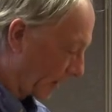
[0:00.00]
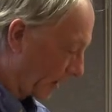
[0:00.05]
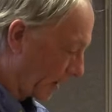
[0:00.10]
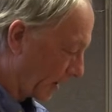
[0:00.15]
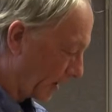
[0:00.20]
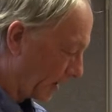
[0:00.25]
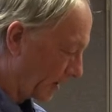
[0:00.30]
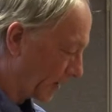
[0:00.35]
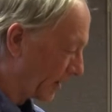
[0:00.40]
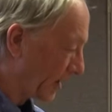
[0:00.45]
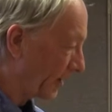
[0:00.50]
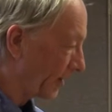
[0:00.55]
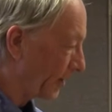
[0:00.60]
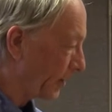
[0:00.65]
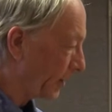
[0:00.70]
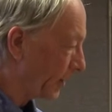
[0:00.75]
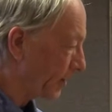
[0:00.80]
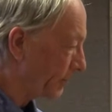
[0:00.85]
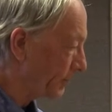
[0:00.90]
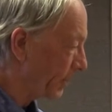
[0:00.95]
uh, uh
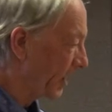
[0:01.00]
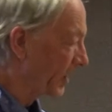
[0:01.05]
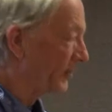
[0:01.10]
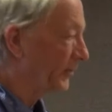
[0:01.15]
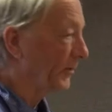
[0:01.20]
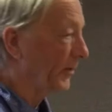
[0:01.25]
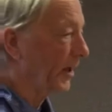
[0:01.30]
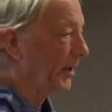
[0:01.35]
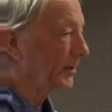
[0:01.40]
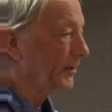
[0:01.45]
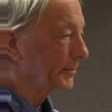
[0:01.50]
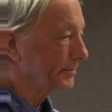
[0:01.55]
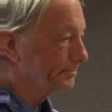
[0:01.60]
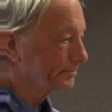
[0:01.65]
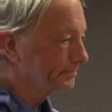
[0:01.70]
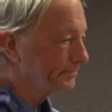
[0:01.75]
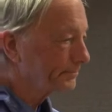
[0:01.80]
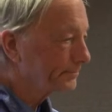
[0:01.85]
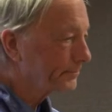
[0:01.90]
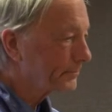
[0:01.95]
benefit.
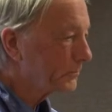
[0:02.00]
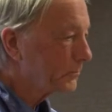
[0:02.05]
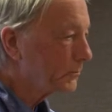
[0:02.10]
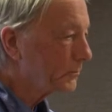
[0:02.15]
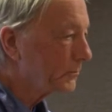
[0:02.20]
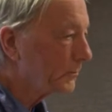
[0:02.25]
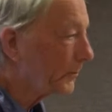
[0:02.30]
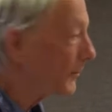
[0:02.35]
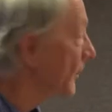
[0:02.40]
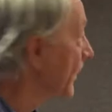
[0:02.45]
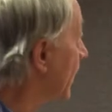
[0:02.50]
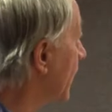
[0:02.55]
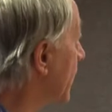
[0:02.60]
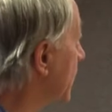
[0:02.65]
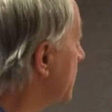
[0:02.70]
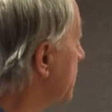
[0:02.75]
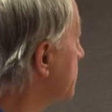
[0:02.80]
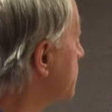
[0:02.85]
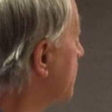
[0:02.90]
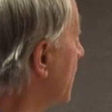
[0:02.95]

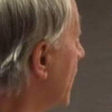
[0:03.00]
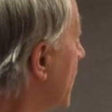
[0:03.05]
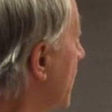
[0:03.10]
Um,